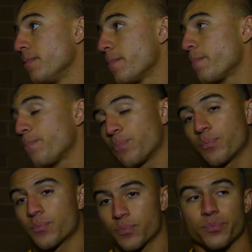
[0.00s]

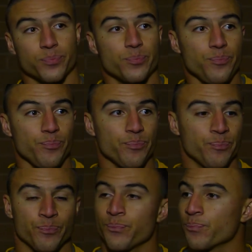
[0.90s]

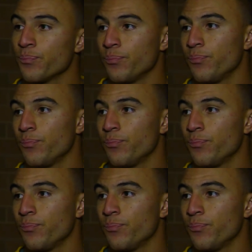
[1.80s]
All